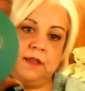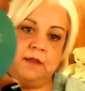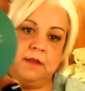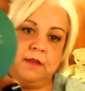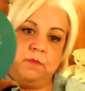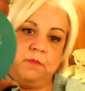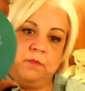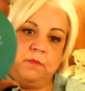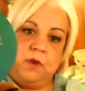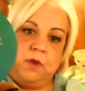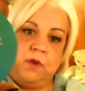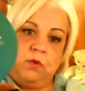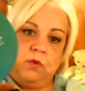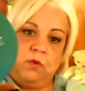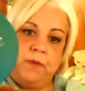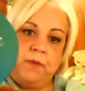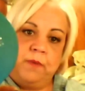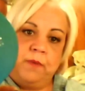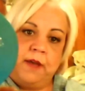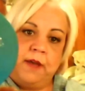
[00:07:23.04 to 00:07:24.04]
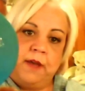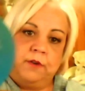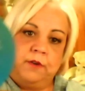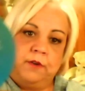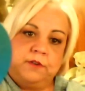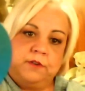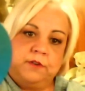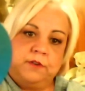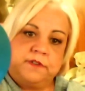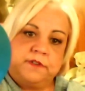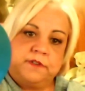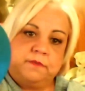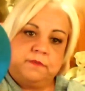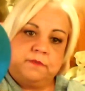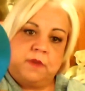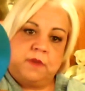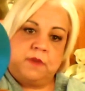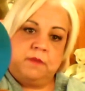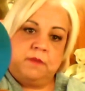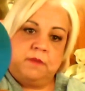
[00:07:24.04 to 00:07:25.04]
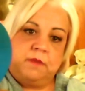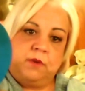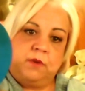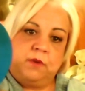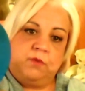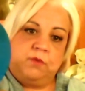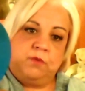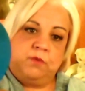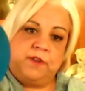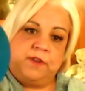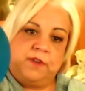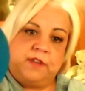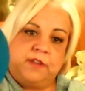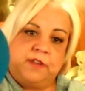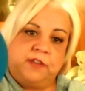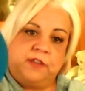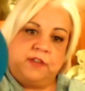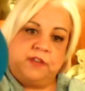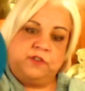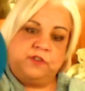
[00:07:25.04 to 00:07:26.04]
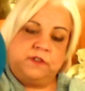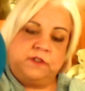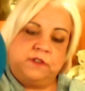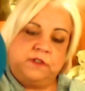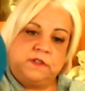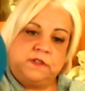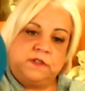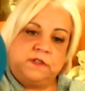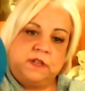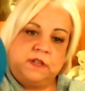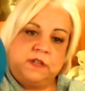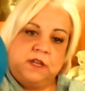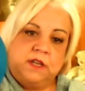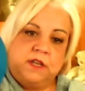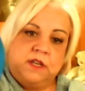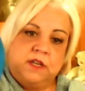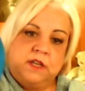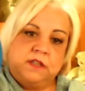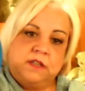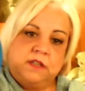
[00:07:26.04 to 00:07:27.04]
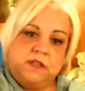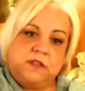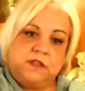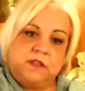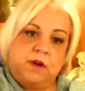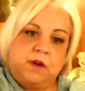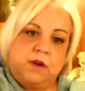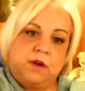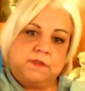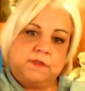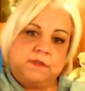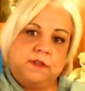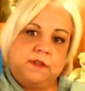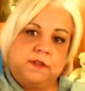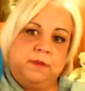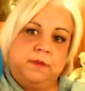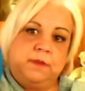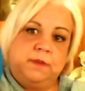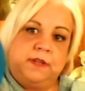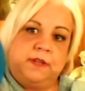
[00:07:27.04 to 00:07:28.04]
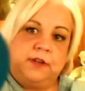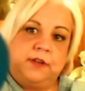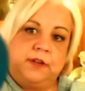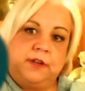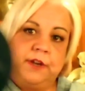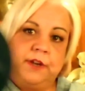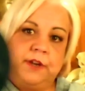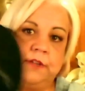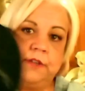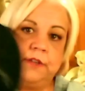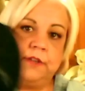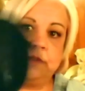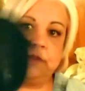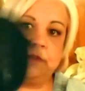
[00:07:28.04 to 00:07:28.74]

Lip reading: mineral powders, mineral foundations. So I was a little bit leery to use